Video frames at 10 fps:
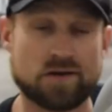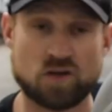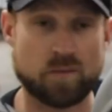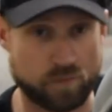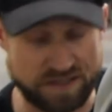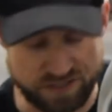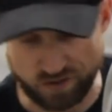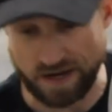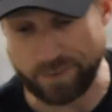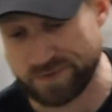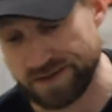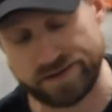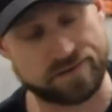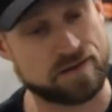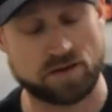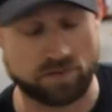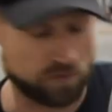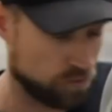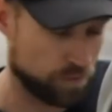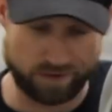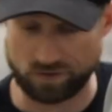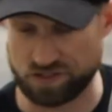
You better be strapped in. You better